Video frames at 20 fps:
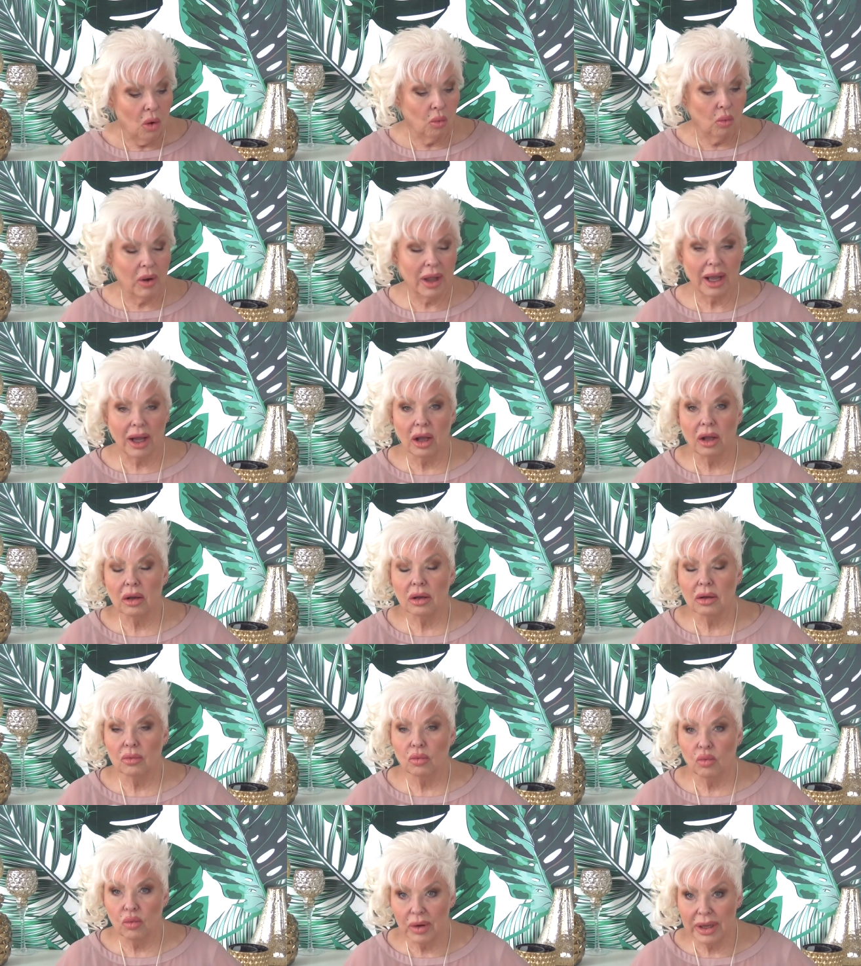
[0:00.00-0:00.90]

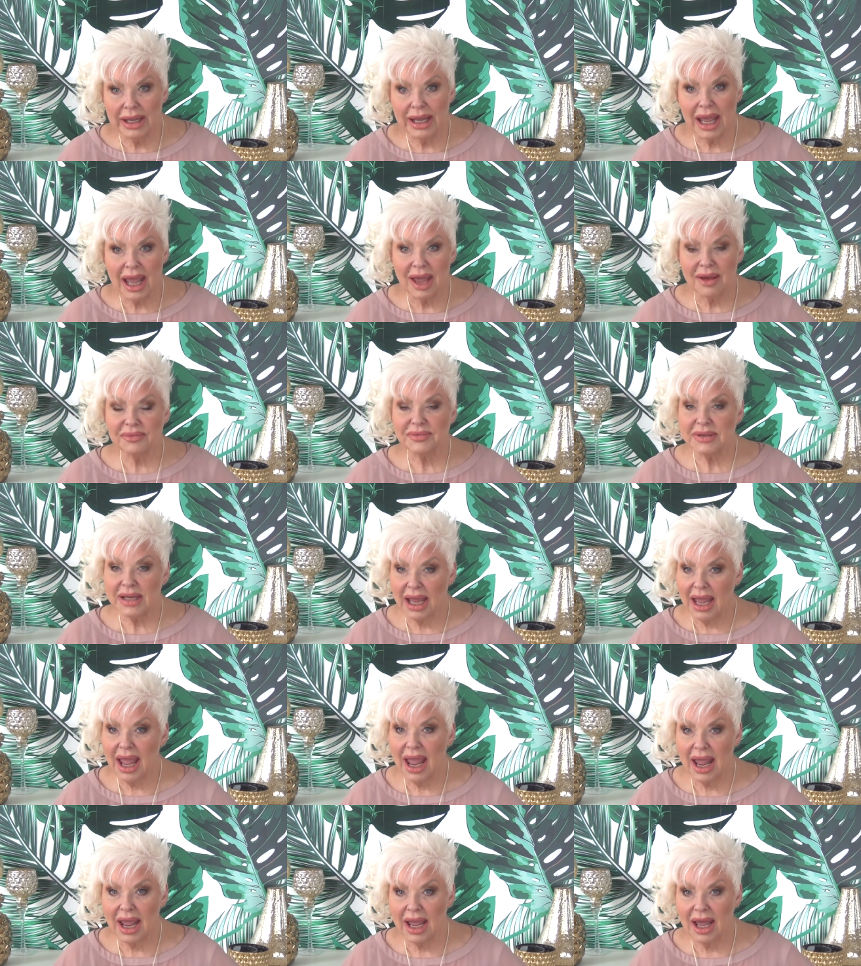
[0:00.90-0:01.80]
Well, we have to
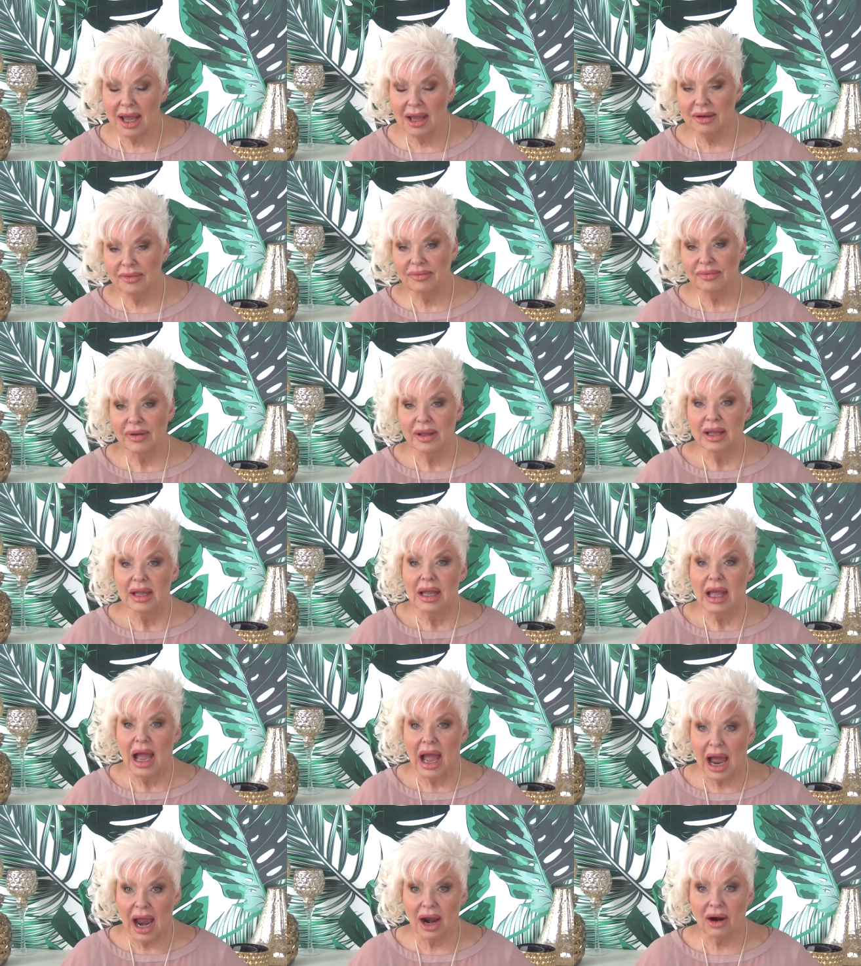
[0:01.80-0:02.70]
have
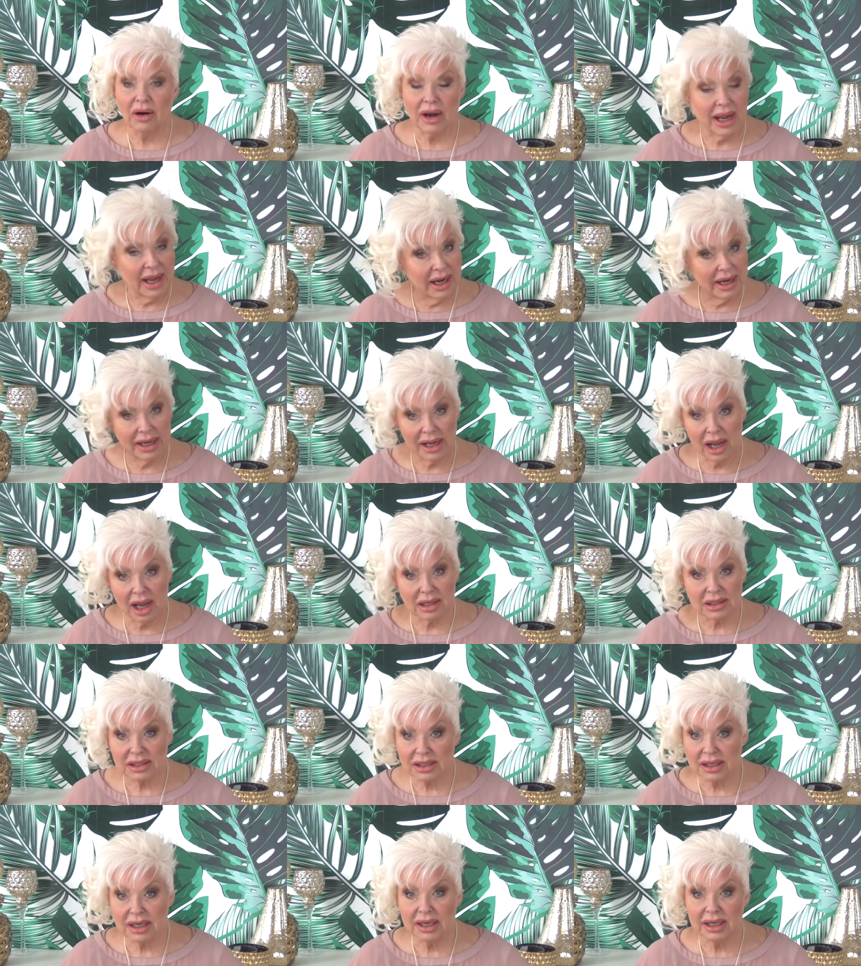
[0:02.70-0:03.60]
our
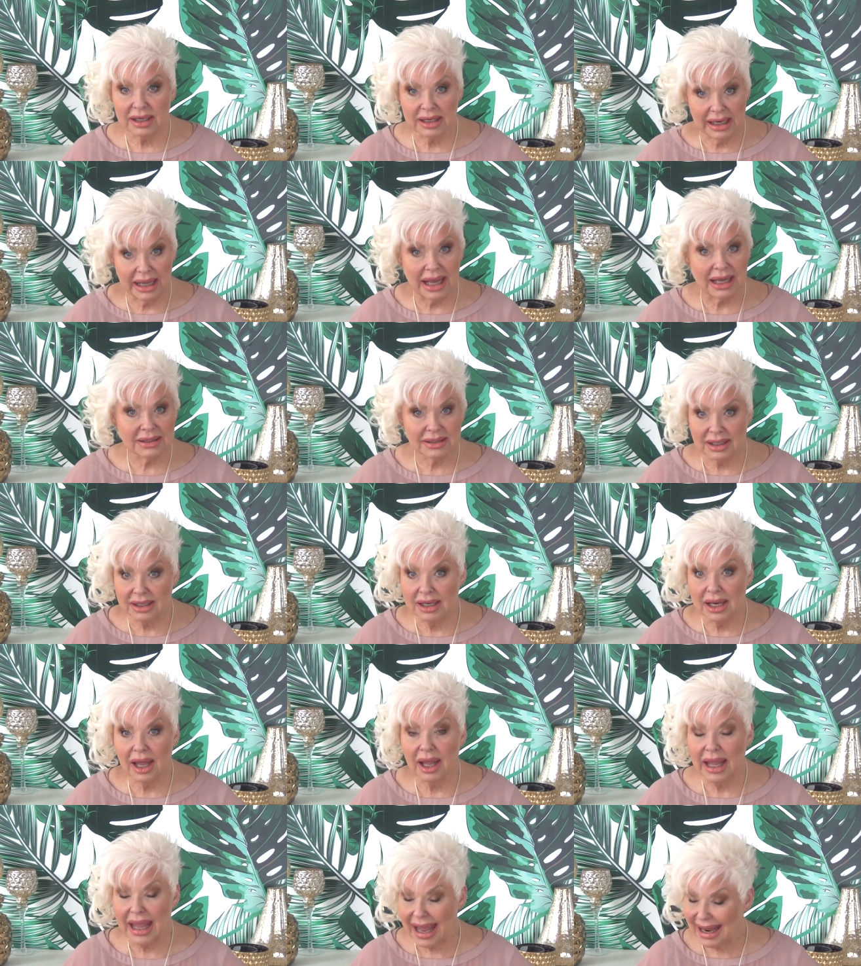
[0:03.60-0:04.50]
antioxidant as
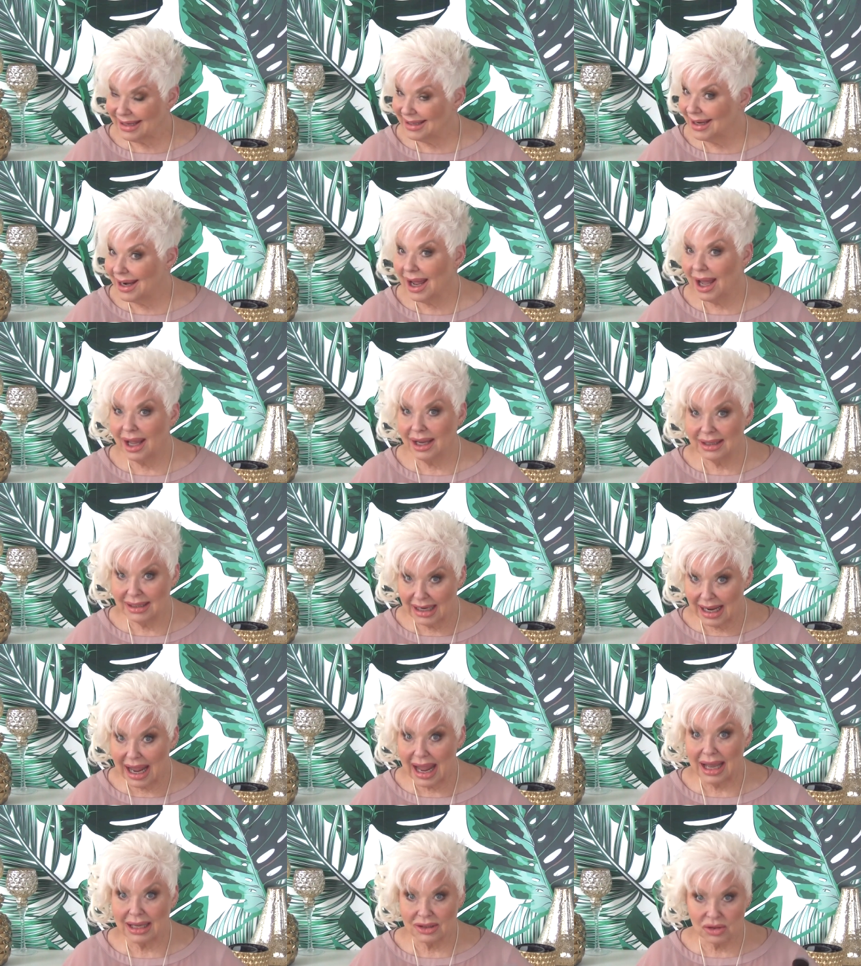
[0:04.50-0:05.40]
at night
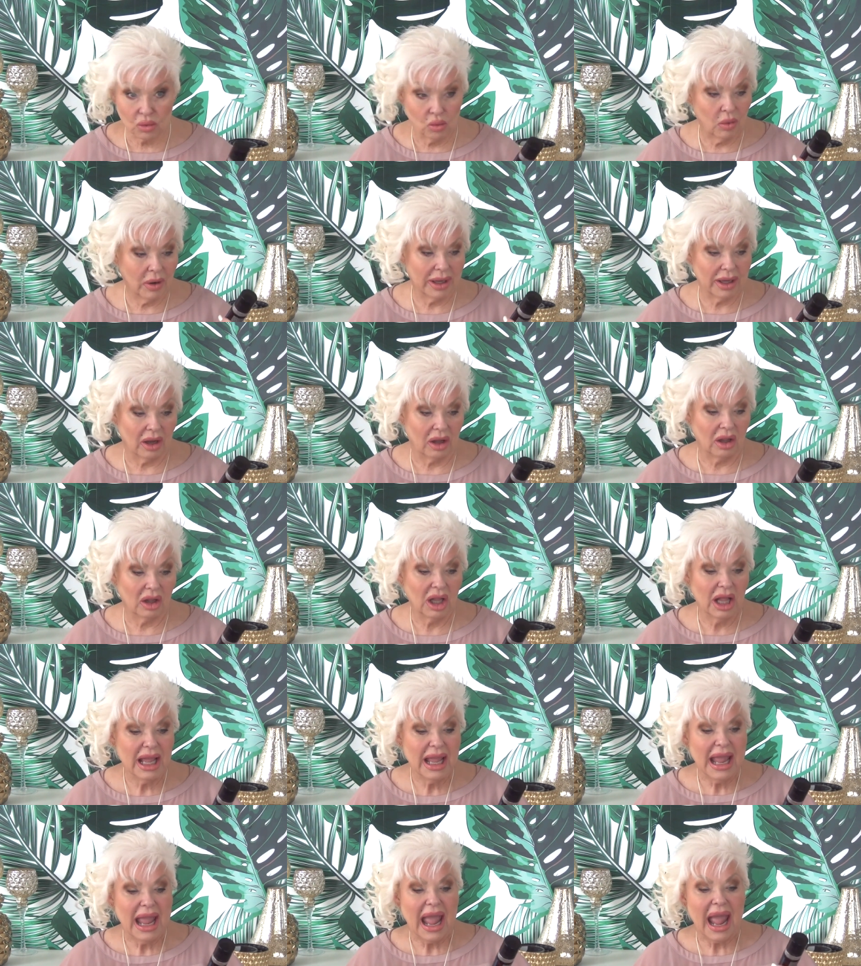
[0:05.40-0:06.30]
as well,
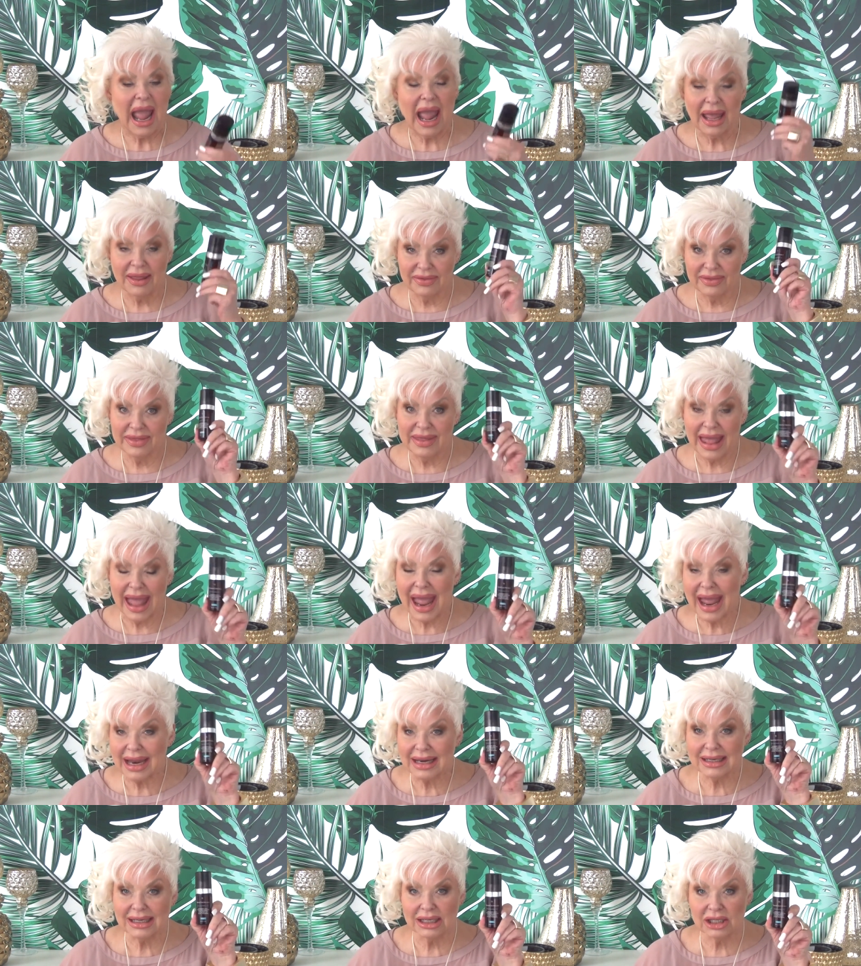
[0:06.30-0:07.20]
and
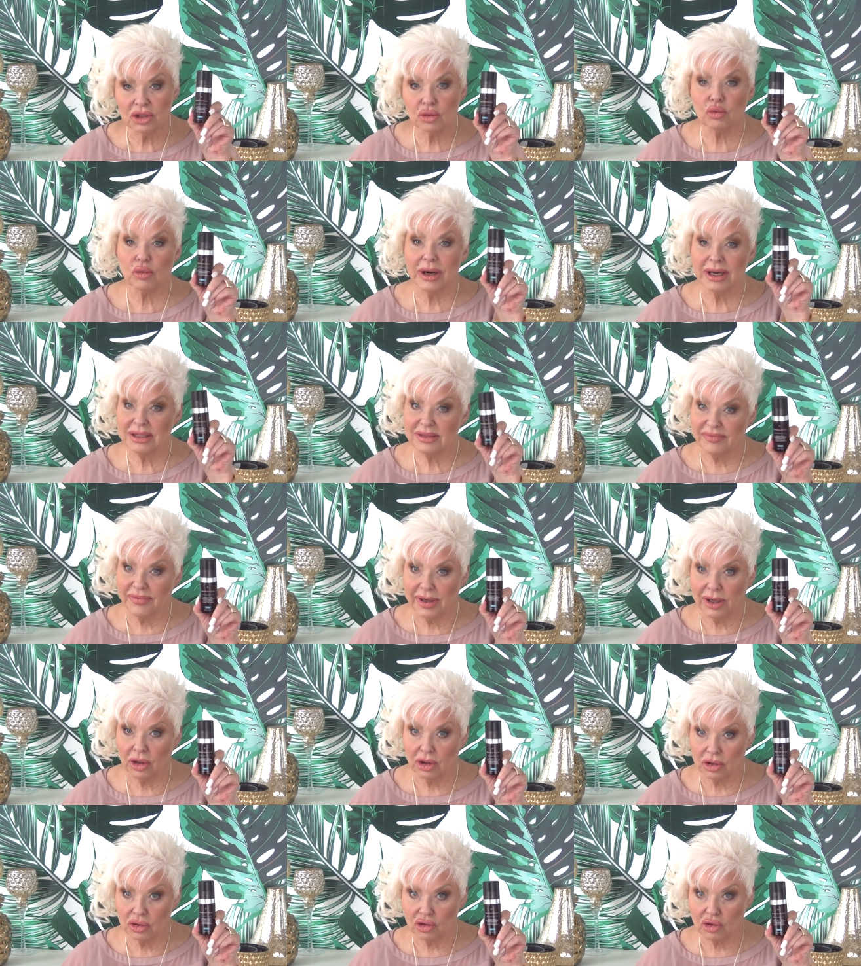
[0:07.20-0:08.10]
that is
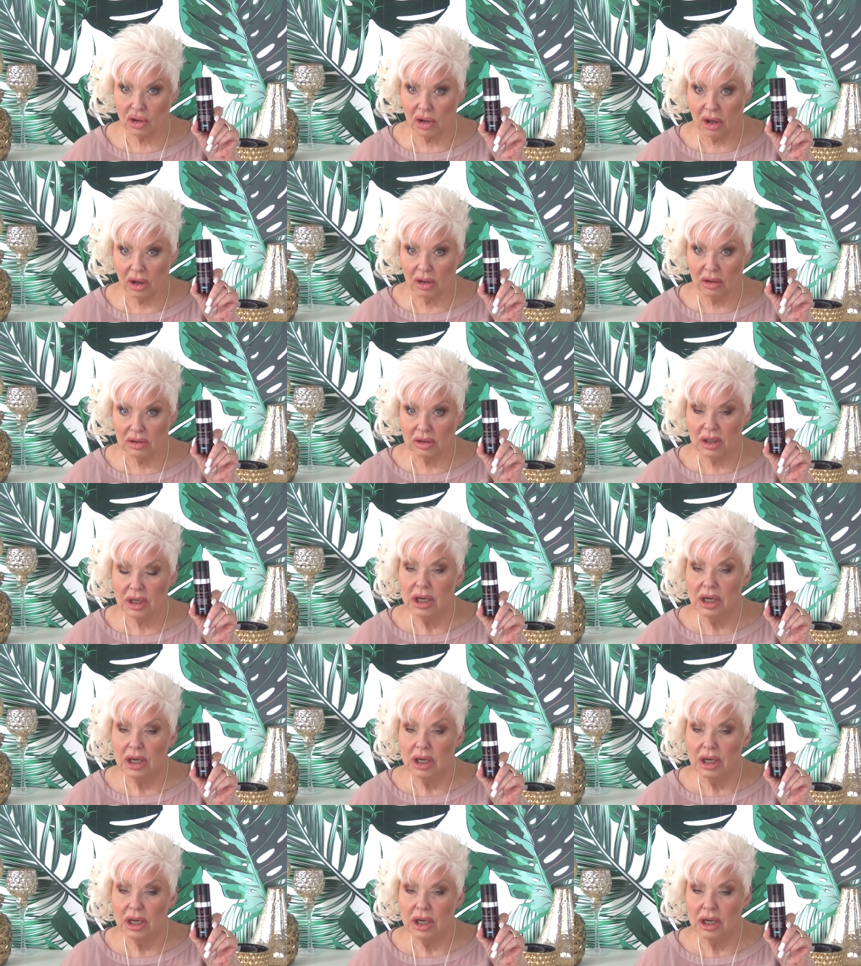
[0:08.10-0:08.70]
resveratrol.